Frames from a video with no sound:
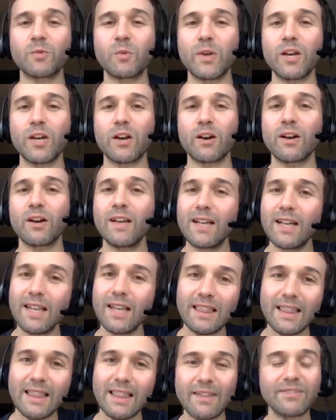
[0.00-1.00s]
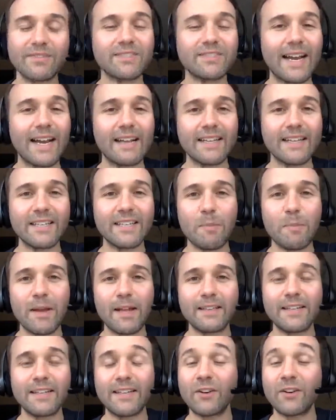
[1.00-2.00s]
We are lifestyle
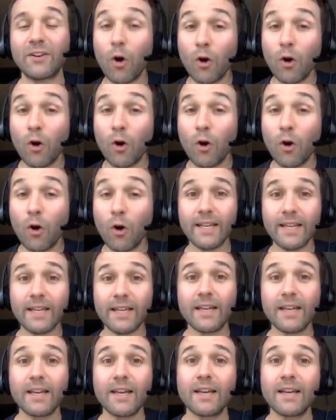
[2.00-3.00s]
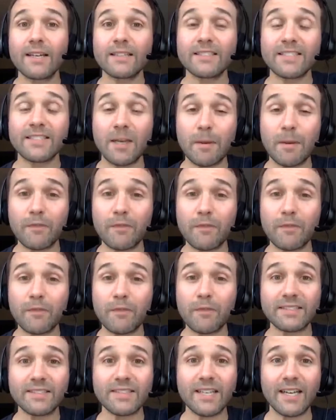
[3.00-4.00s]
independent, and hopefully some of
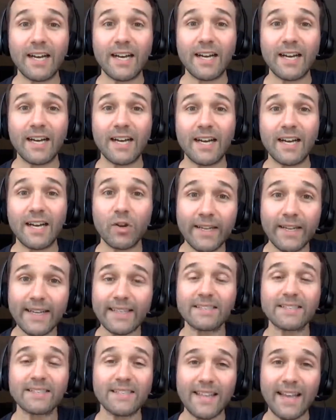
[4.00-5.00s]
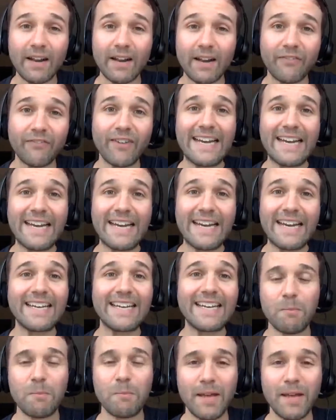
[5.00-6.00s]
us will get to that
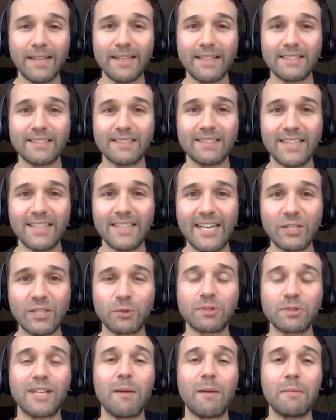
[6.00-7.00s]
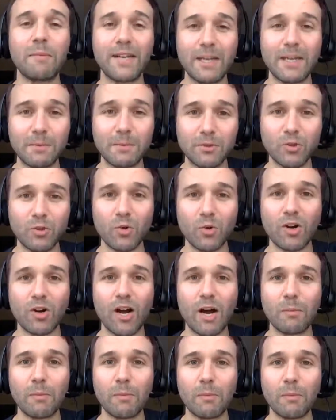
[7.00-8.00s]
financially independent stage, which I've been able
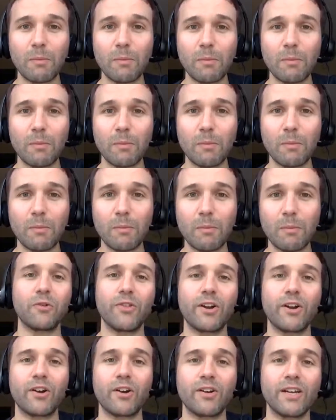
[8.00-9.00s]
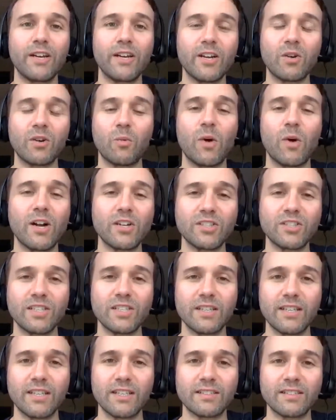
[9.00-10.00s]
to accomplish. Want people that are here
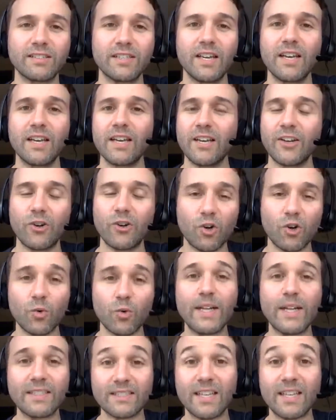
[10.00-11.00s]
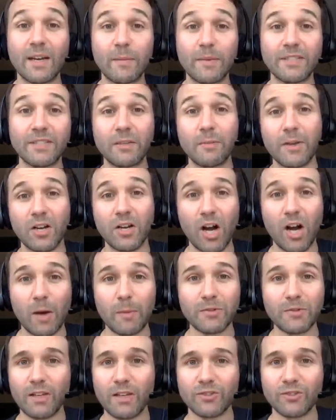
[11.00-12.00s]
watching this, you know, great summit to be
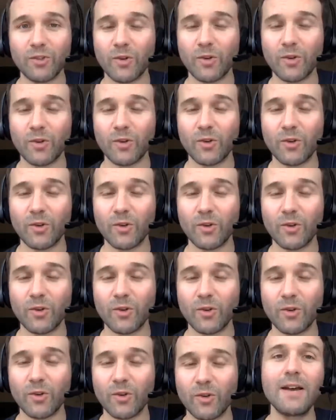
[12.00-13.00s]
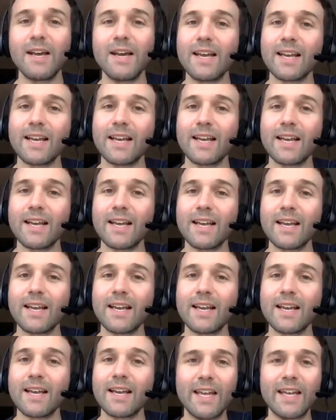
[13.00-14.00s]
accomplishing as well. So again, here I'm coming
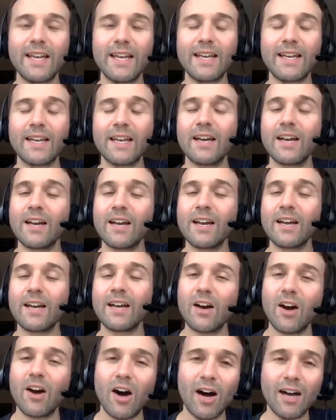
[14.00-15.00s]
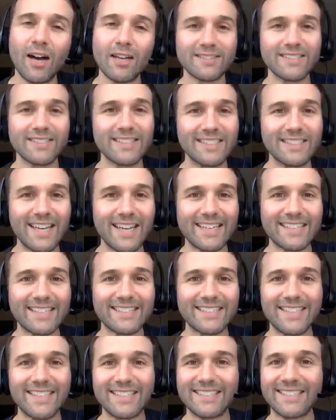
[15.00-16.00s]
to you in Austin,
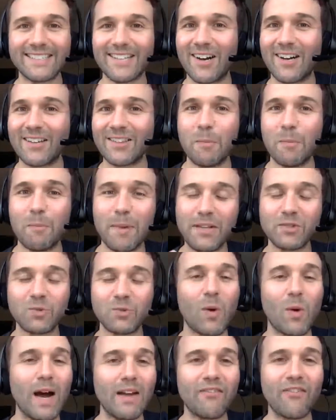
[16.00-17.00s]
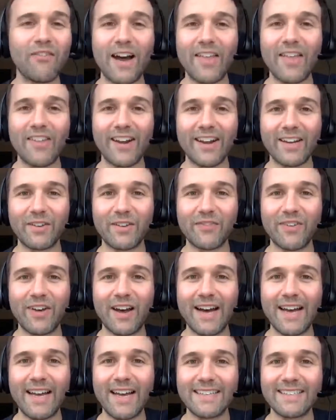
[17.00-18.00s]
Texas, on the best Wi-Fi that I could
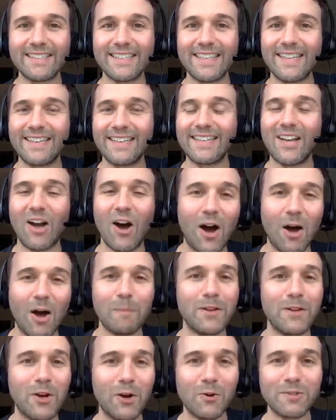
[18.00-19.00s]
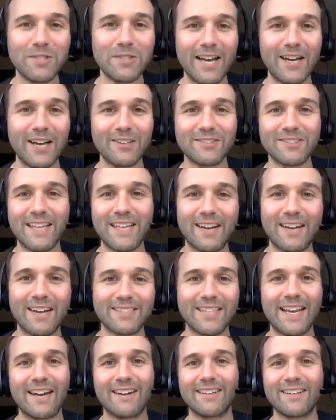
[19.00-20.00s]
find in the Omni Hotel
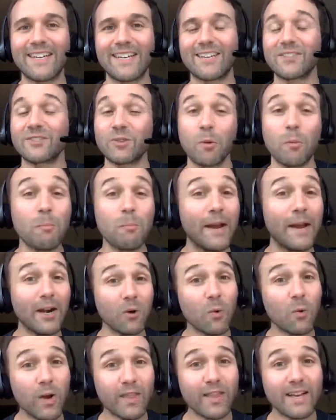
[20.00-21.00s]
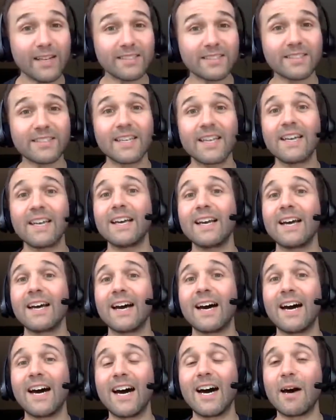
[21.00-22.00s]
downtown here. So bear with us.
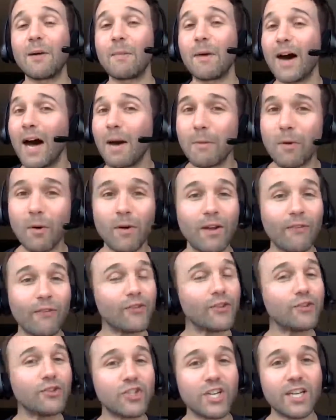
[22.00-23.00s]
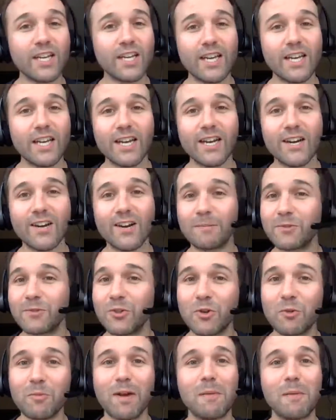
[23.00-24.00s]
I'm a refugee here. I'm
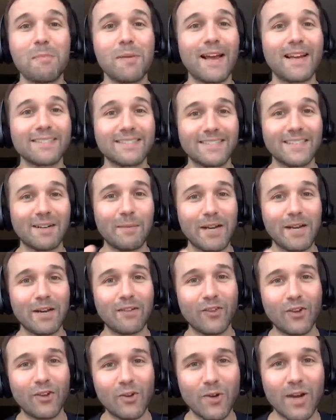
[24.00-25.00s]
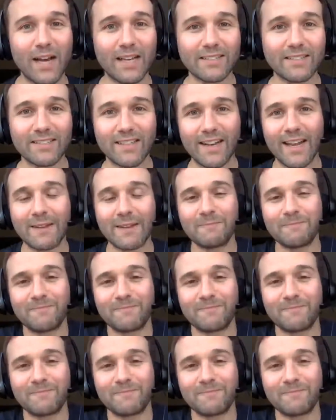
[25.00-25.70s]
doing my best, and I'm here for you guys today.